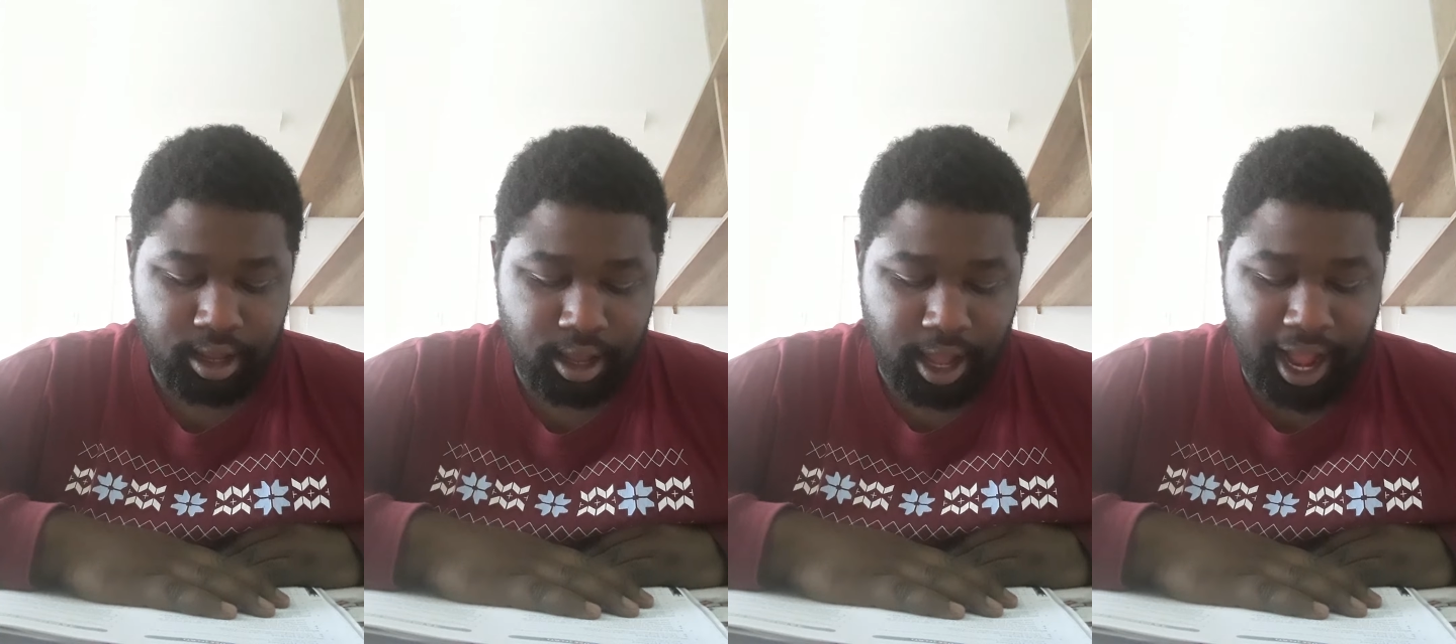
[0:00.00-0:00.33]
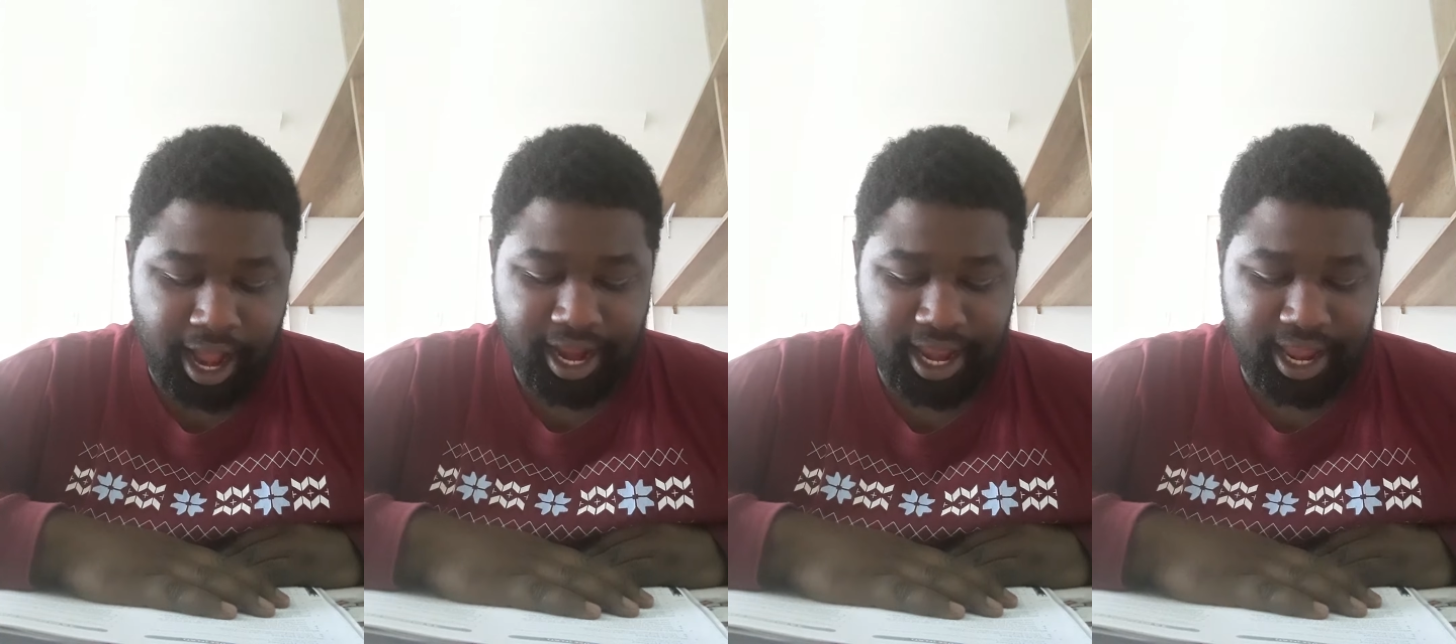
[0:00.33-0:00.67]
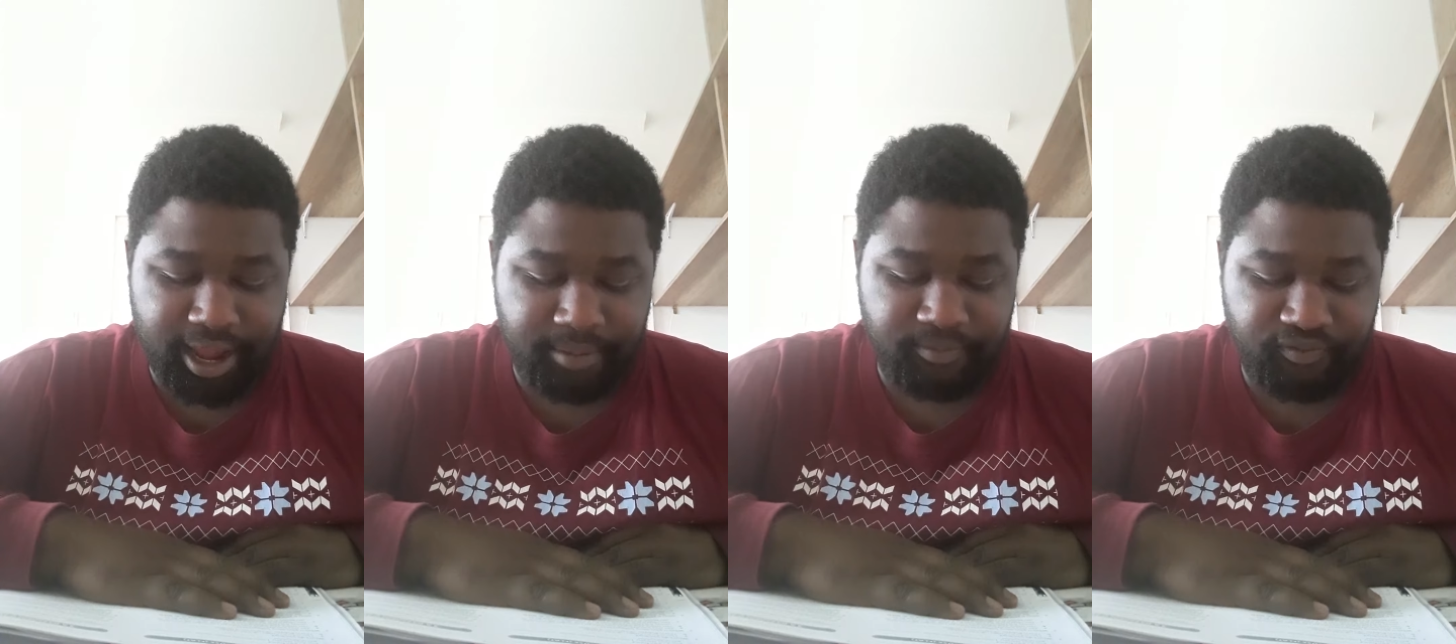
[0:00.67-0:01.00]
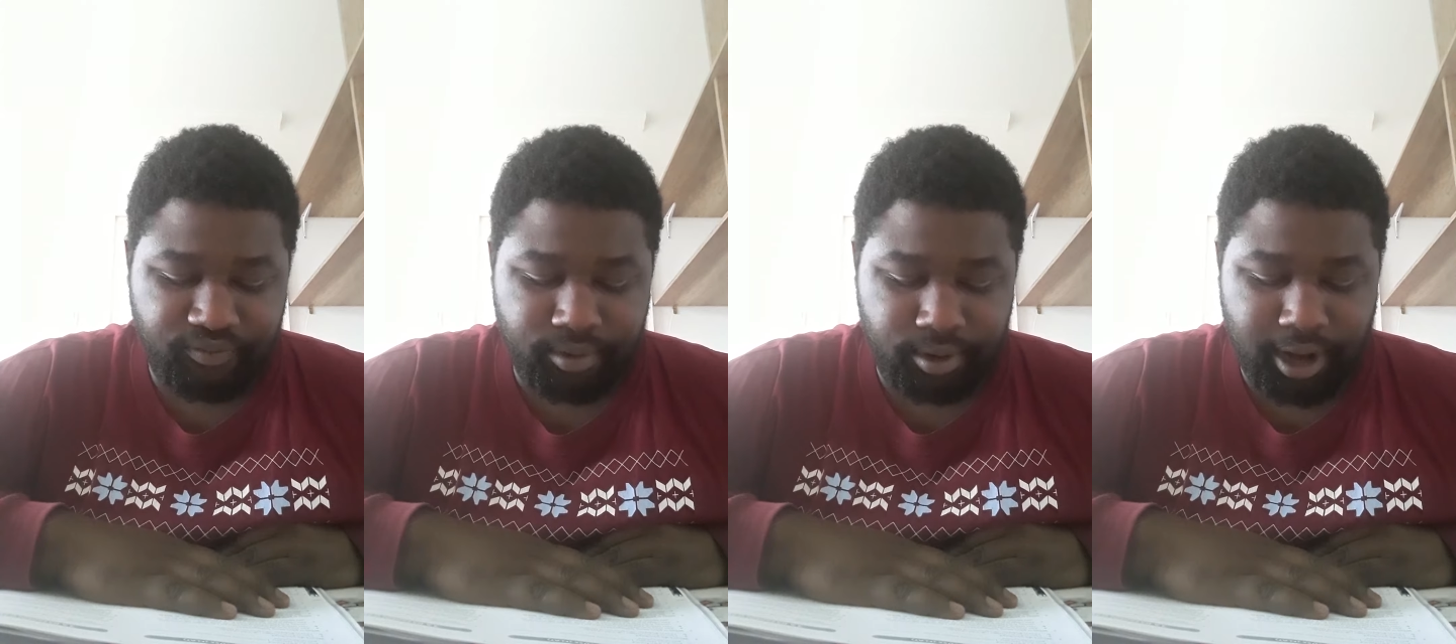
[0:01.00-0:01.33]
I came
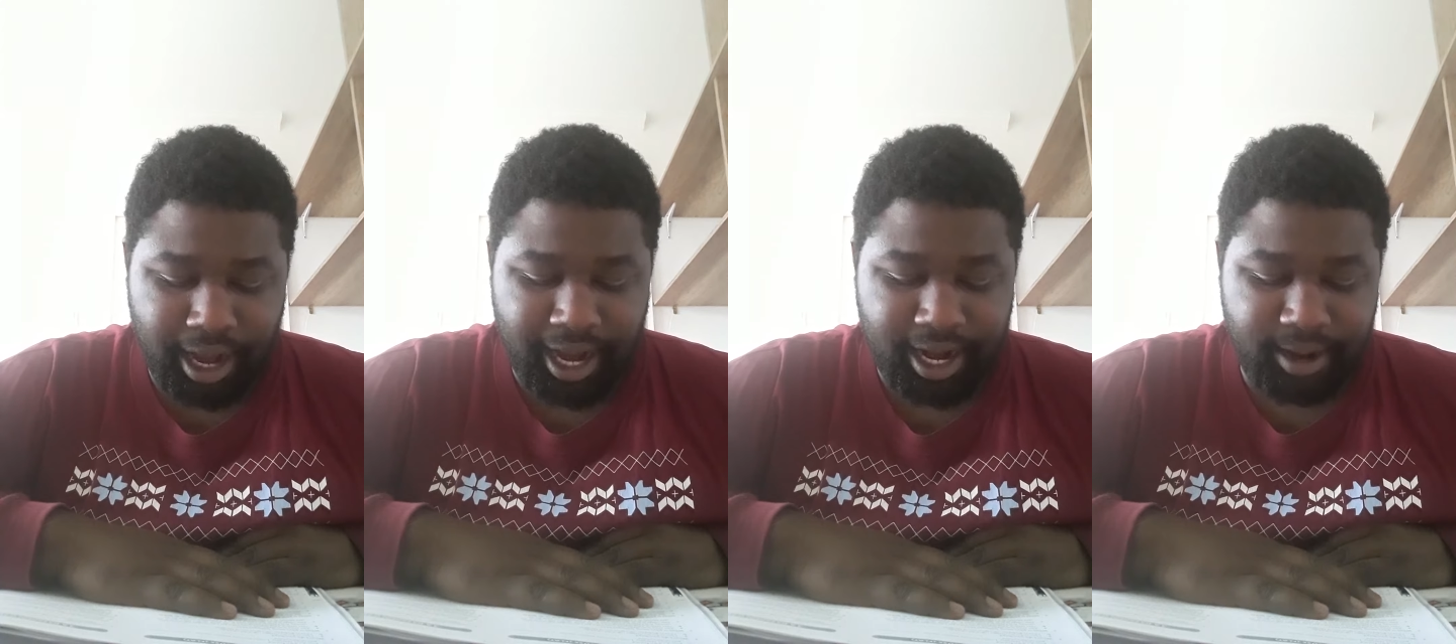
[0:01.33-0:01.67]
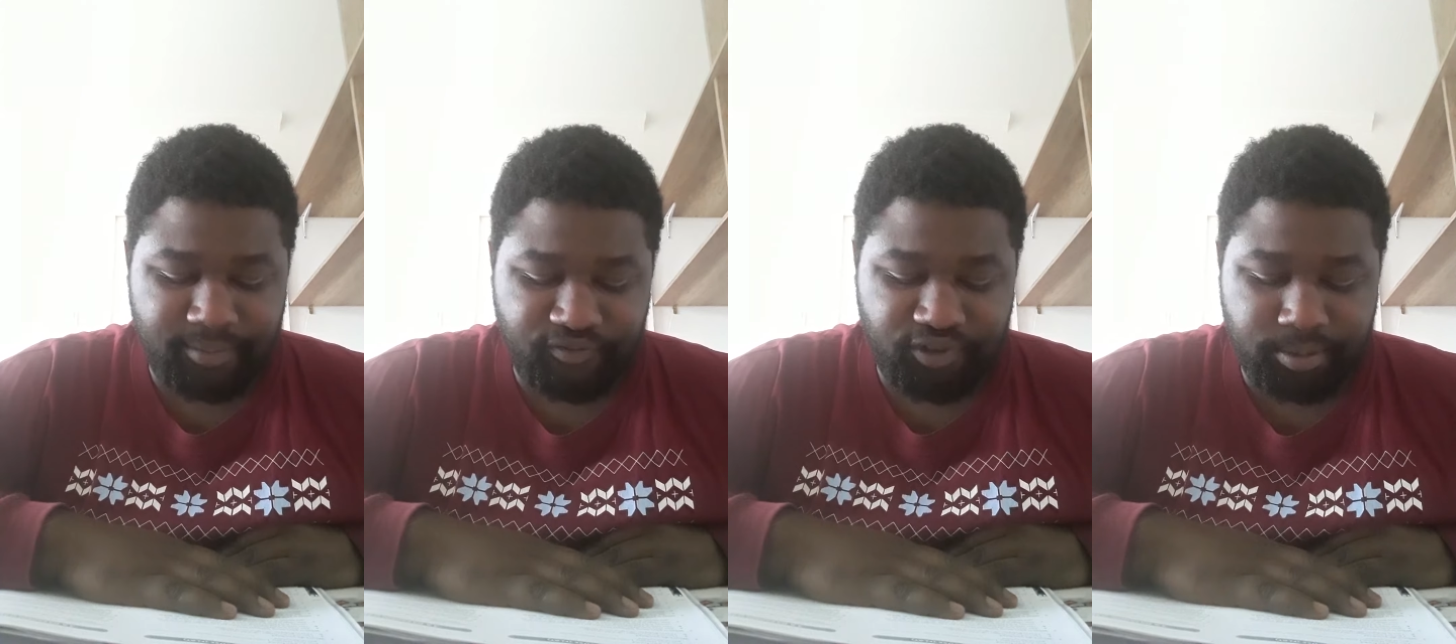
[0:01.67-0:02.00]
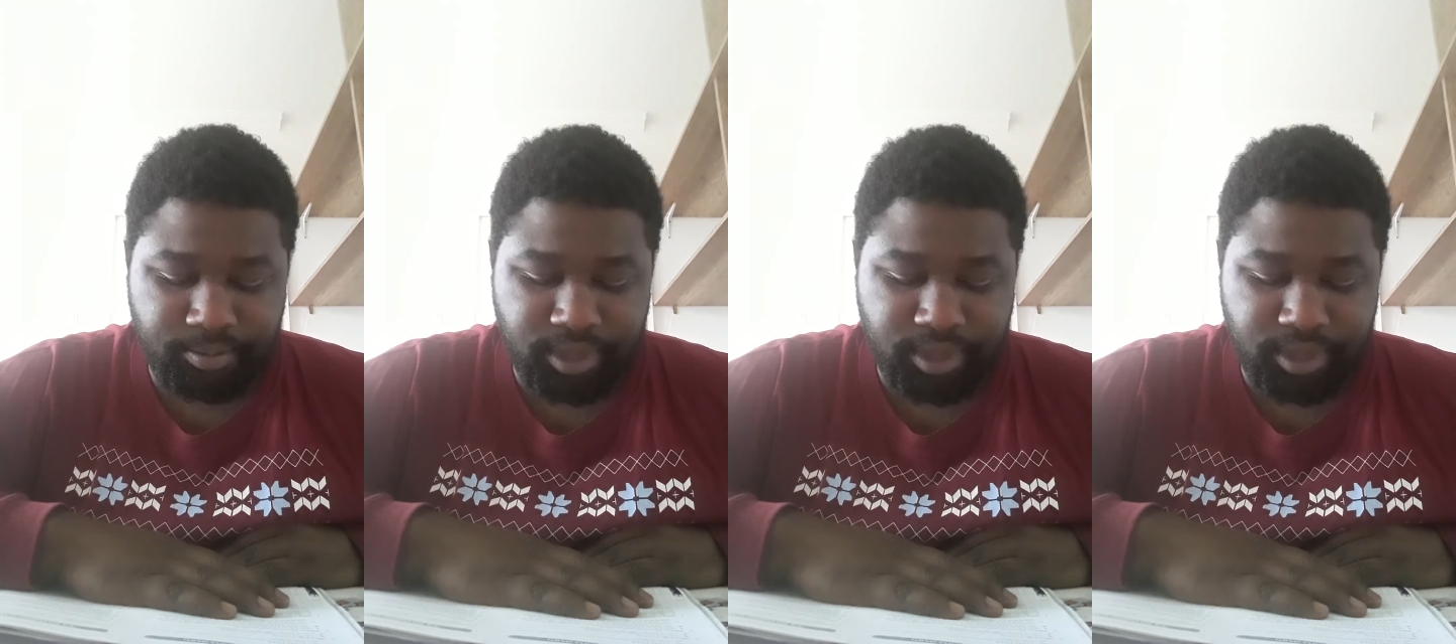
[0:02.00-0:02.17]
from I come from